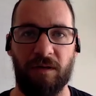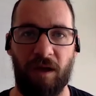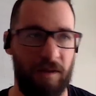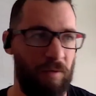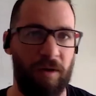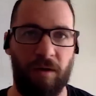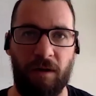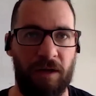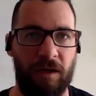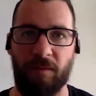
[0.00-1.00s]
And then when
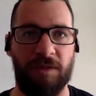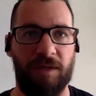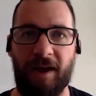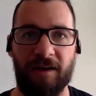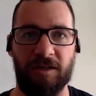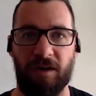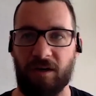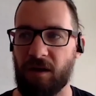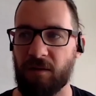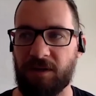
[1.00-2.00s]
it comes to action
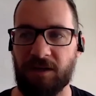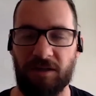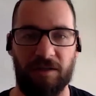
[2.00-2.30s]
and comes to actually